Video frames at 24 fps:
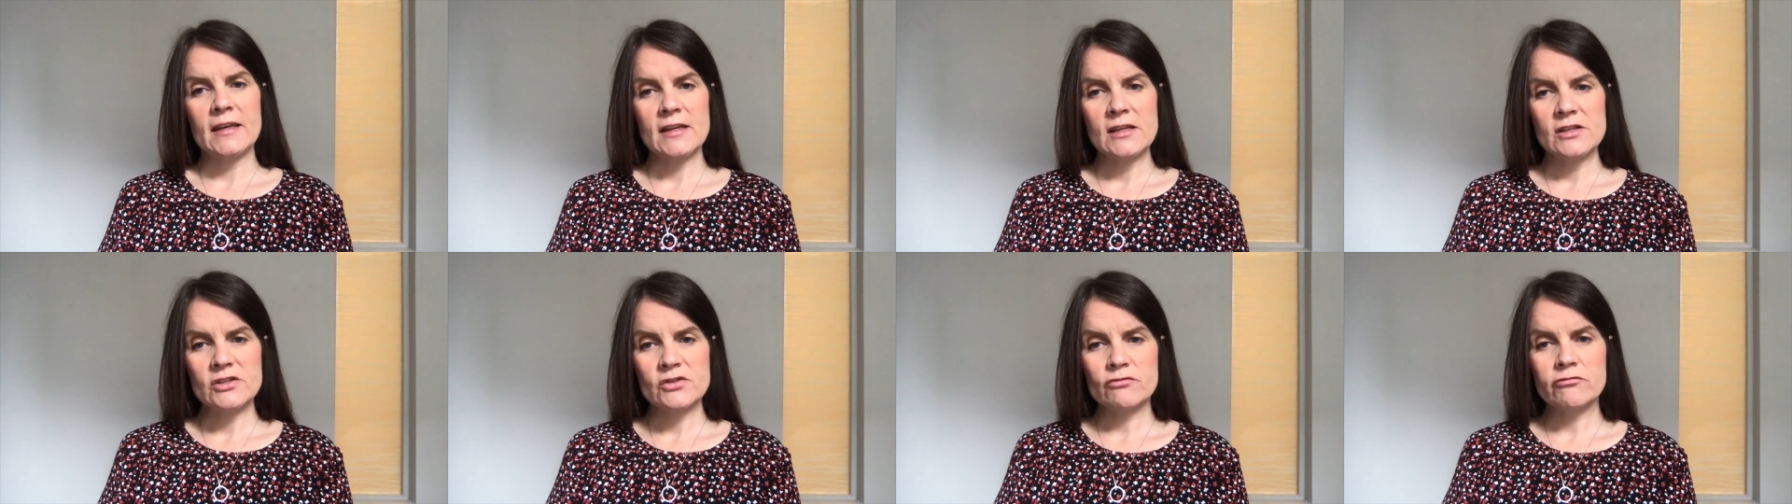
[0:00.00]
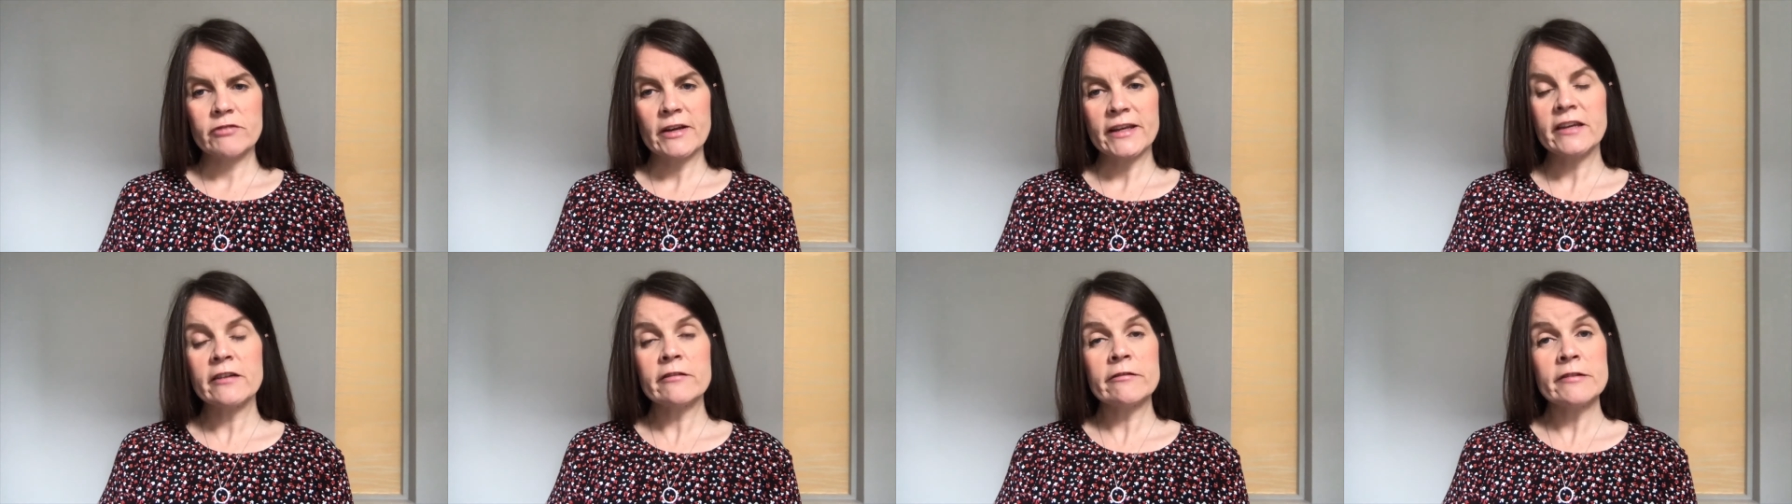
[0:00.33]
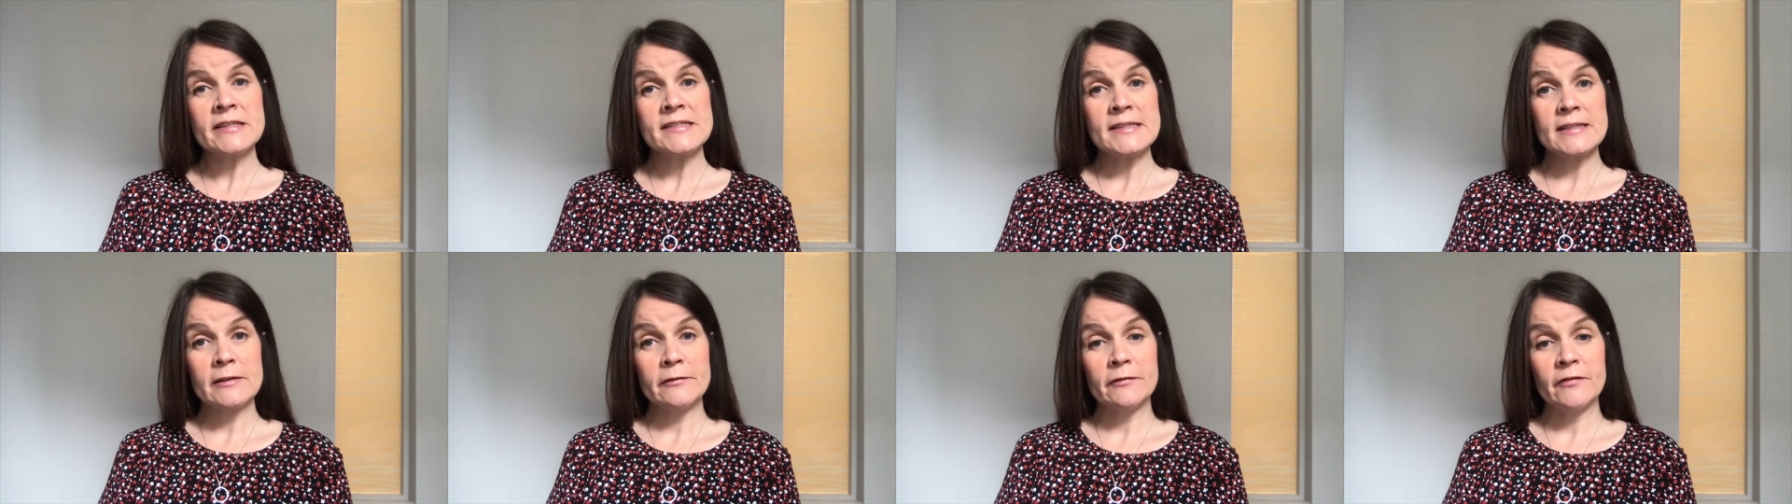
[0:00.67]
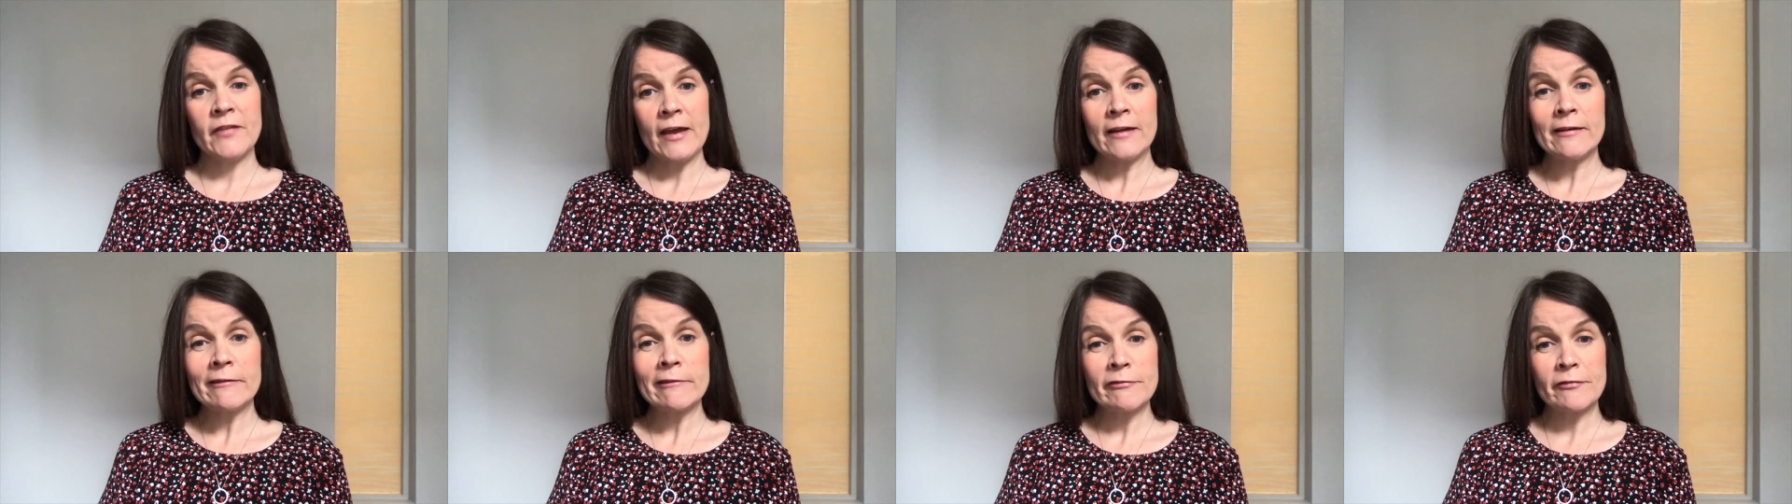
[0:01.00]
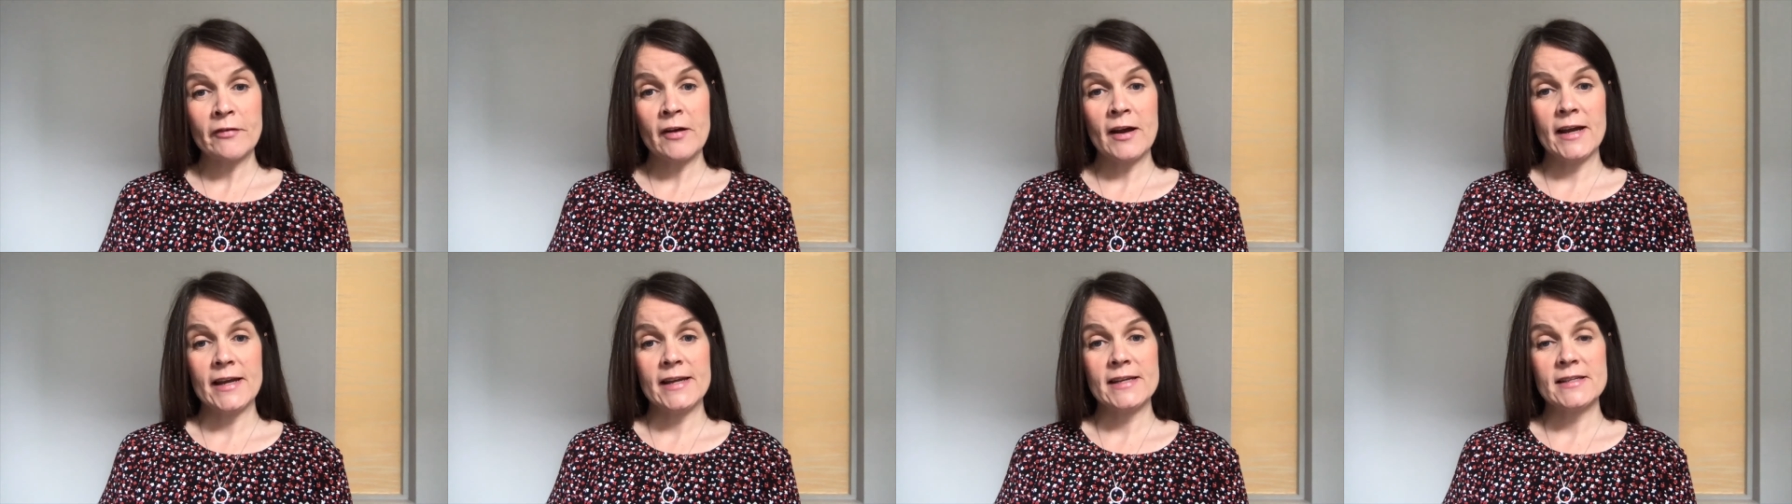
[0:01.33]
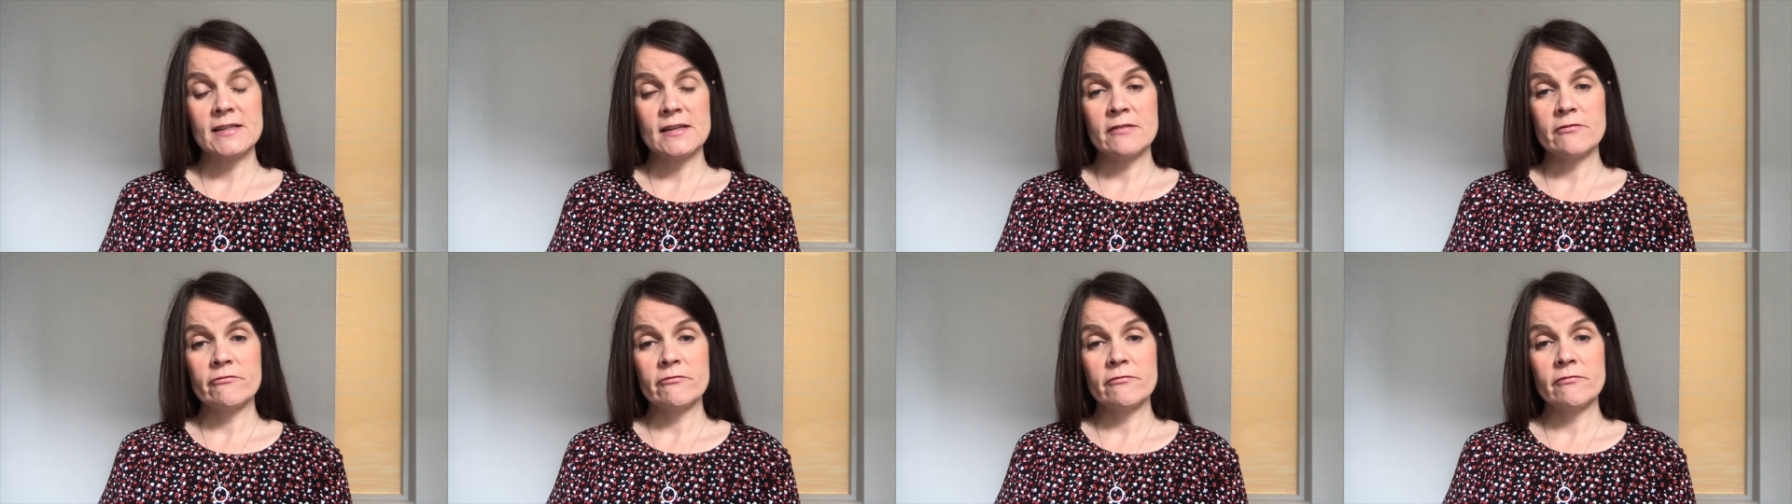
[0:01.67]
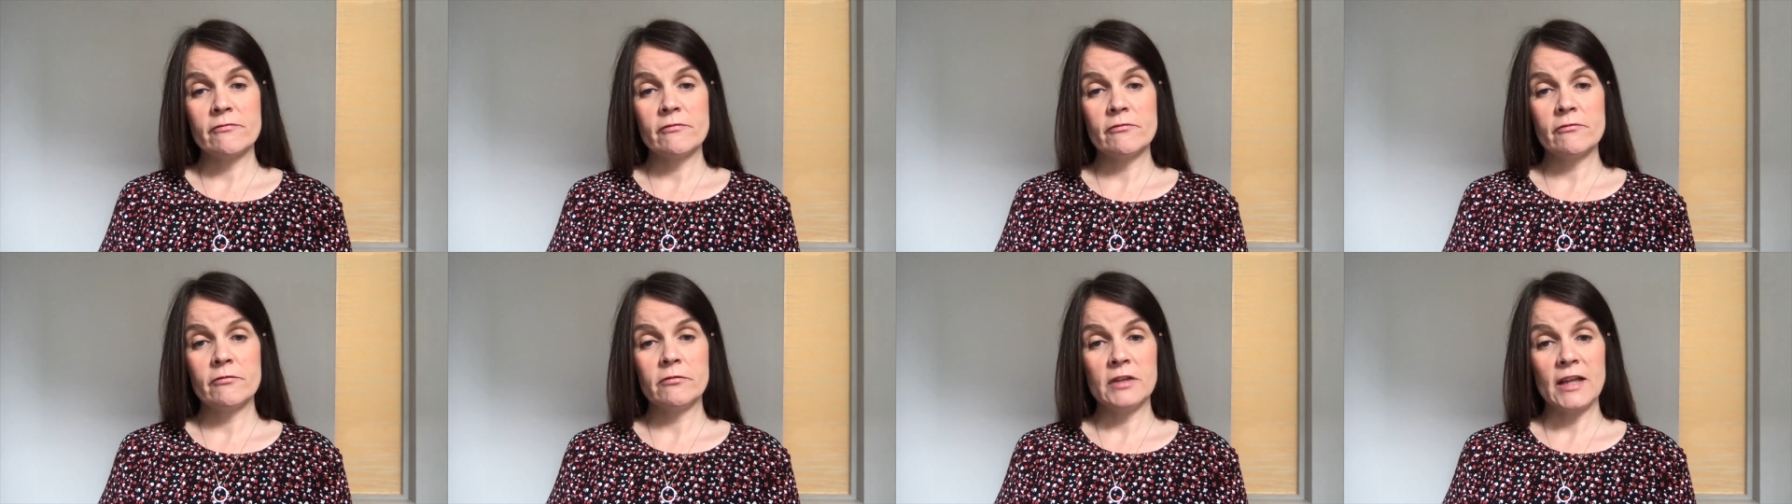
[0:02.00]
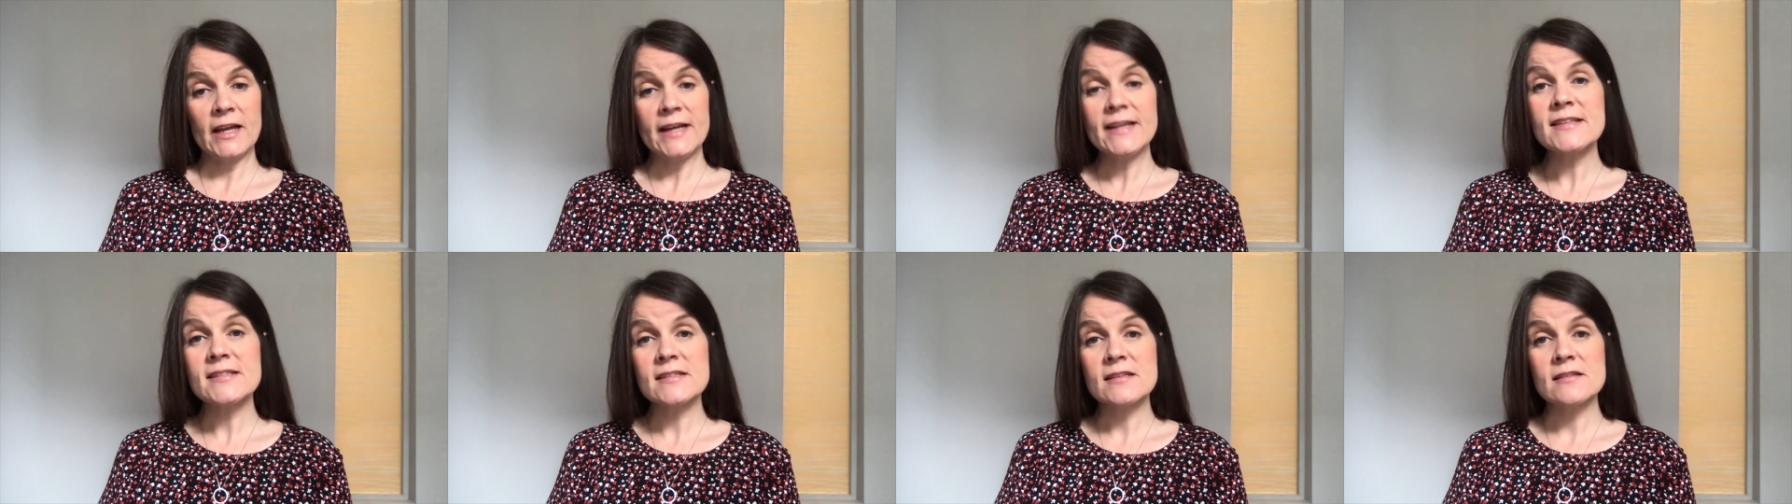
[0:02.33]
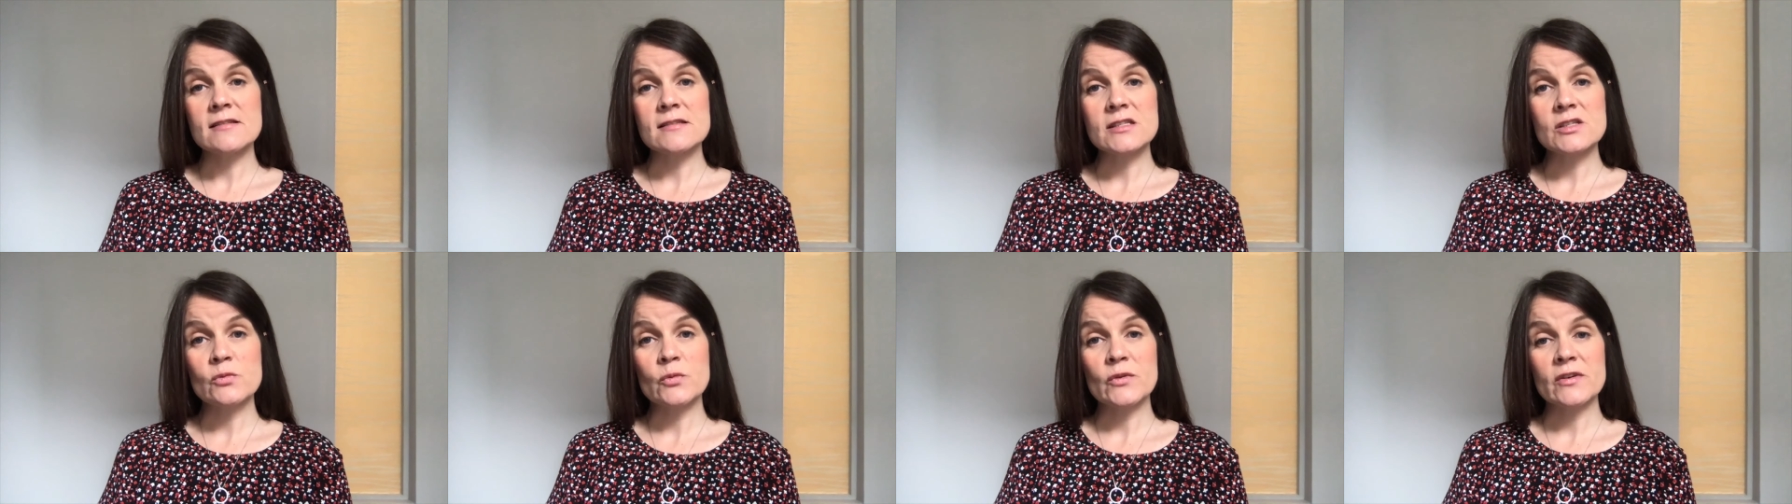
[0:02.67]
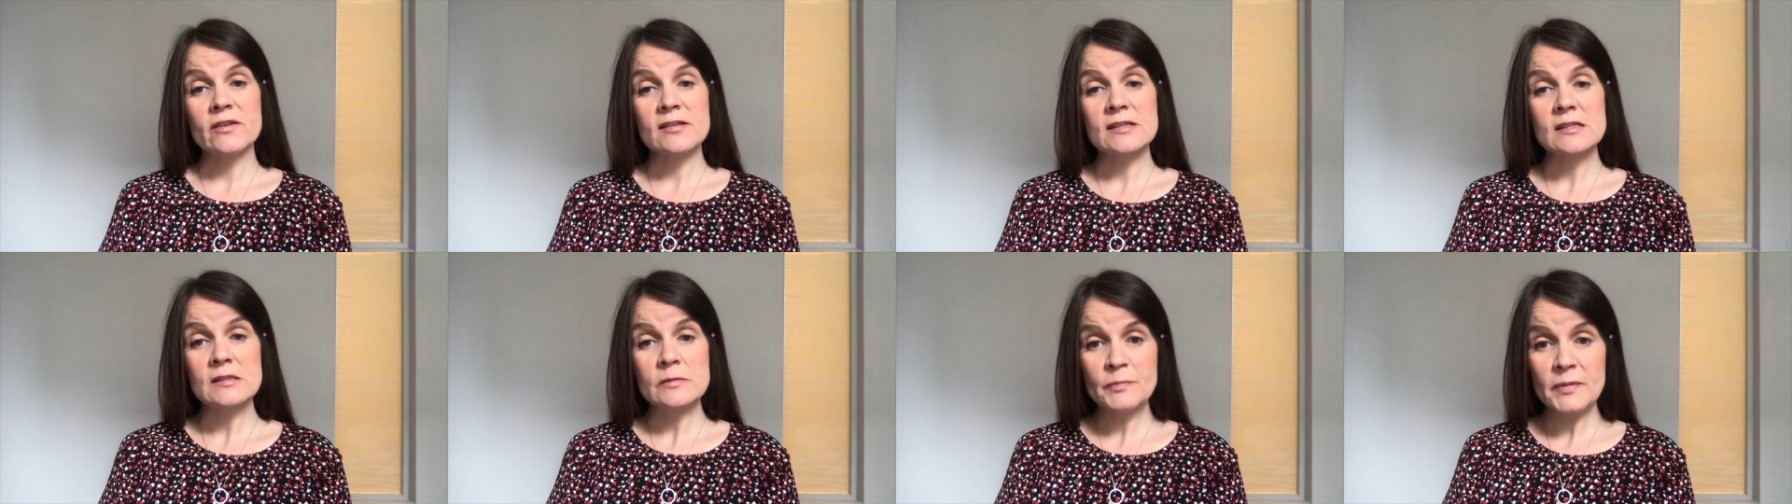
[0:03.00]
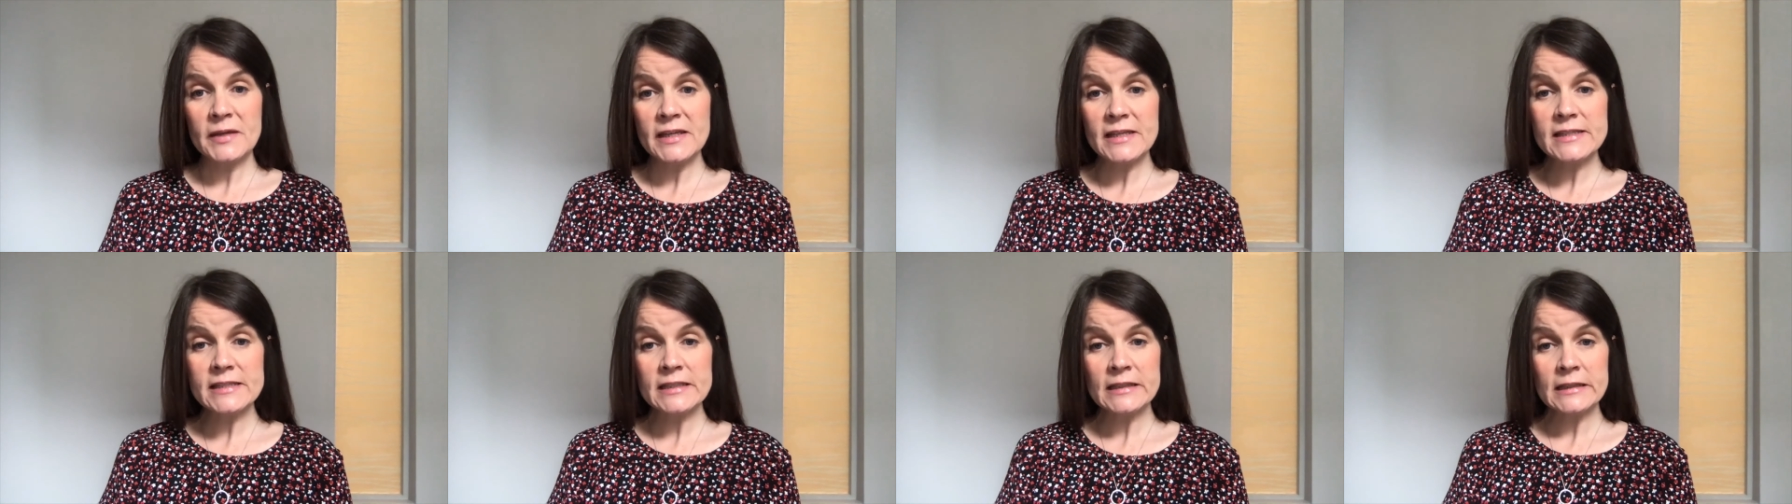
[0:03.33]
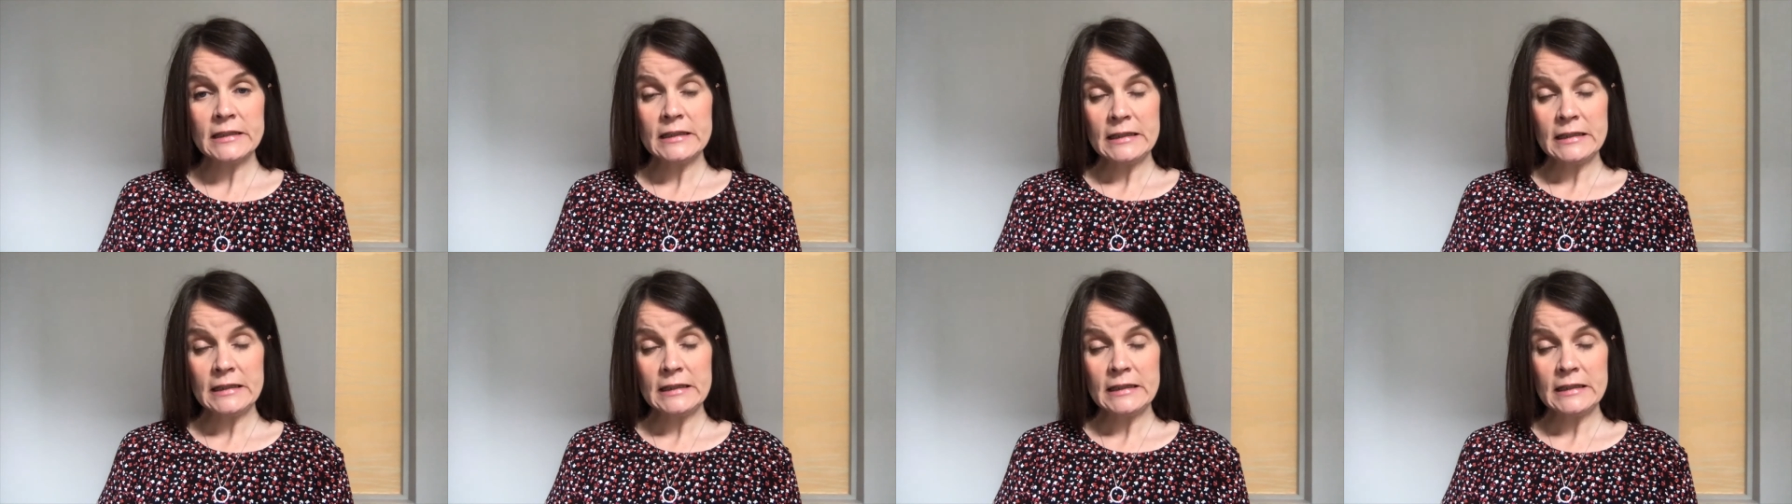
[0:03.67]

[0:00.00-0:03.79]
is rigorously verified and licensed with speed